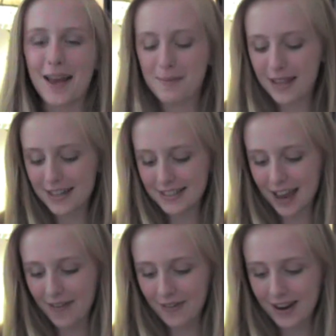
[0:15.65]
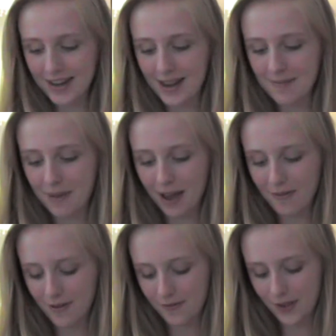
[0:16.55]
and I'm going to dive right in
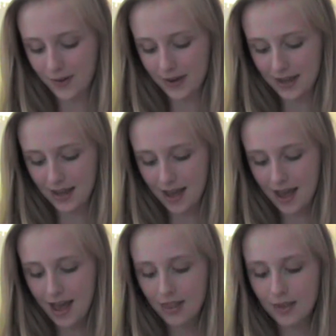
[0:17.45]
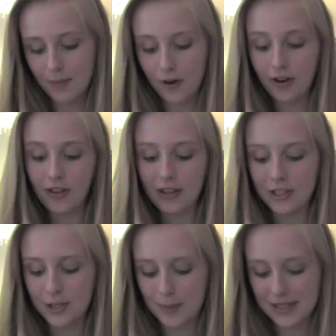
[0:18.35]
by reviewing the Mortal
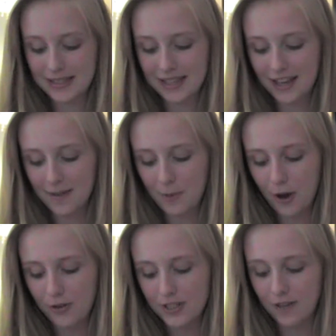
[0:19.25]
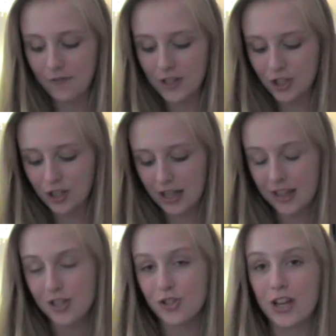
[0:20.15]
Instruments City of Bones official
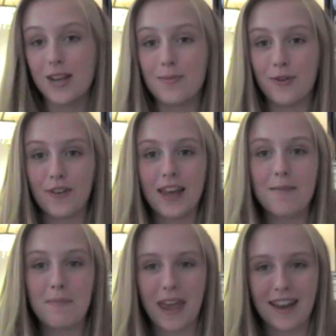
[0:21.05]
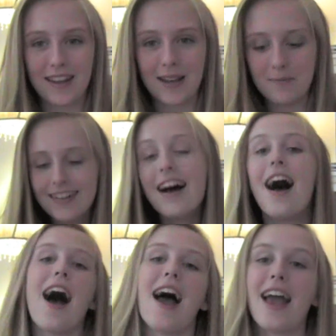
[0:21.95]
illustrated movie companion.
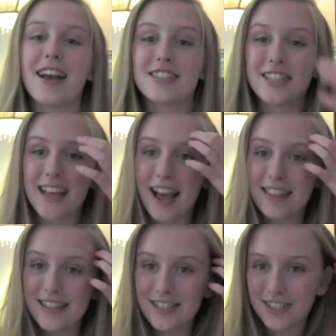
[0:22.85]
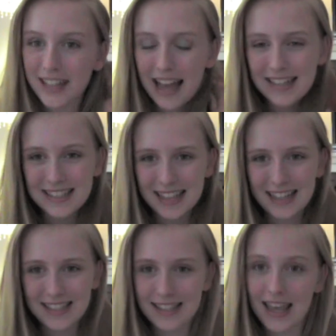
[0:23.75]
I actually got this July
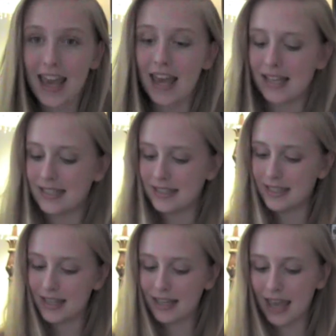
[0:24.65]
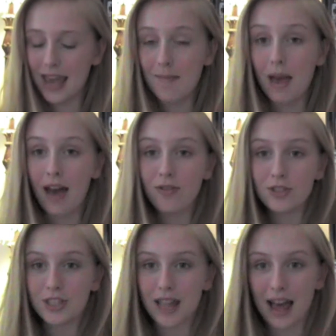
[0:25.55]
6th. It came
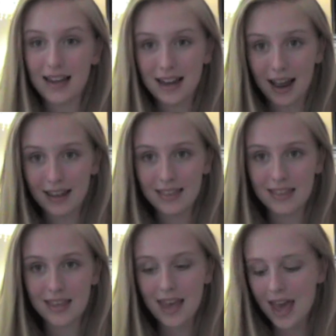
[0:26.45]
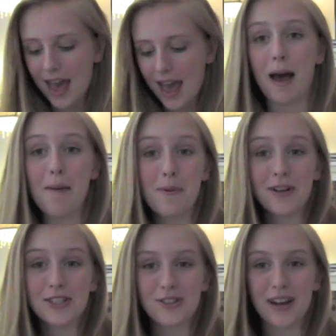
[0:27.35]
out July 9th. My
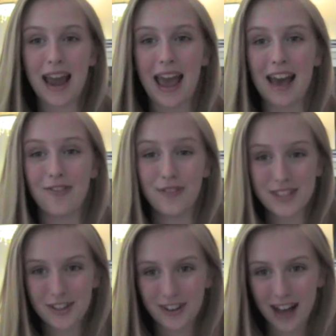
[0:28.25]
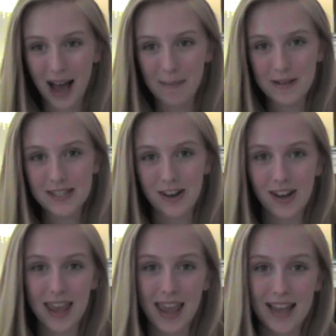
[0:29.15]
bookstore had physical copies
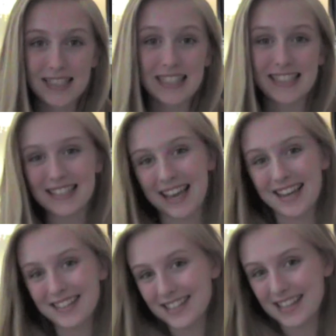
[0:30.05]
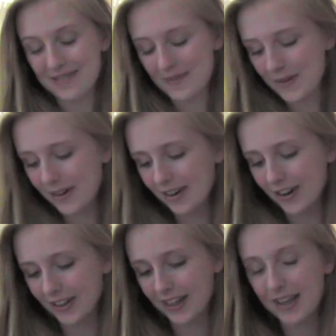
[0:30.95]
on hand and decided to give me one
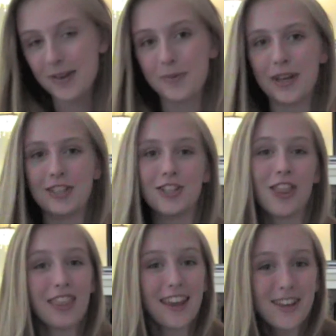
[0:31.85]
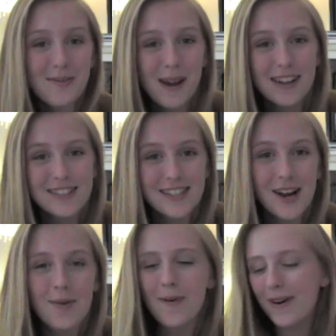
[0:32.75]
early, which thank you Barnes &
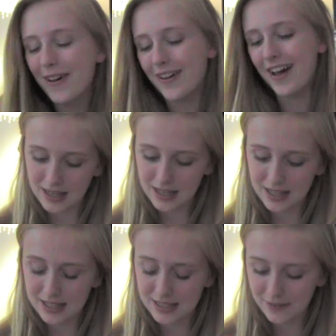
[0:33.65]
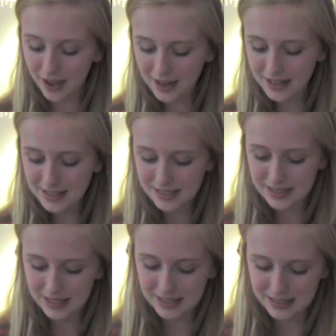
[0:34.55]
Noble. It's divided into
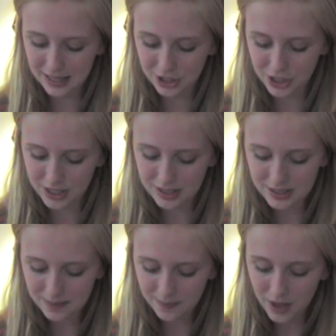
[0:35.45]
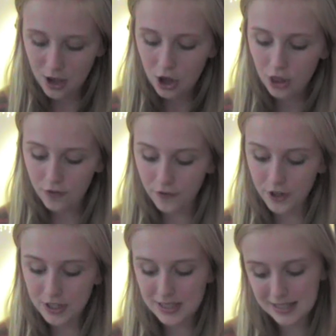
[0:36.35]
six sections. The
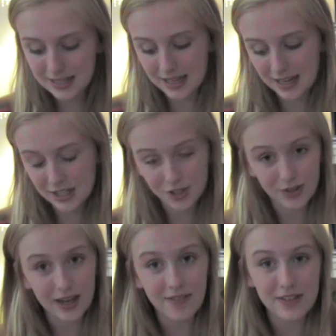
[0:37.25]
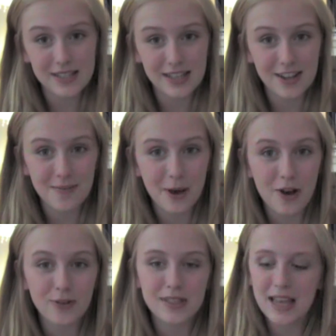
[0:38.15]
first is the history of the City of
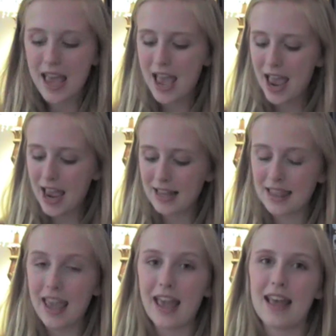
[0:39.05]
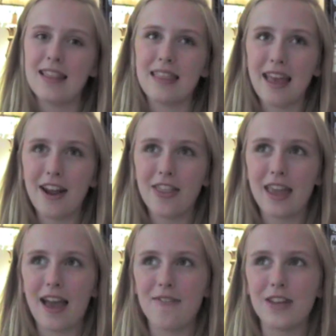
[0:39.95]
Bones, and they in there
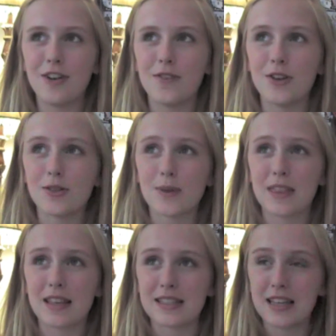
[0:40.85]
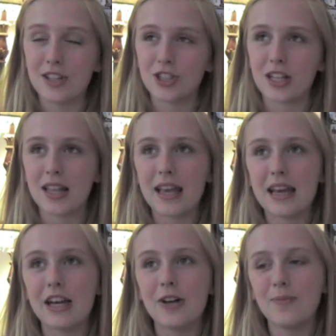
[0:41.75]
they have interviews with Cassandra
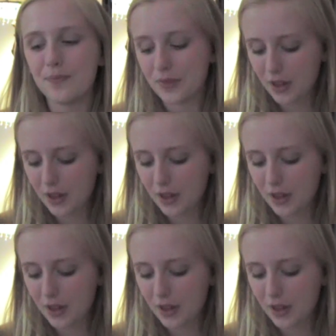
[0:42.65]
Clare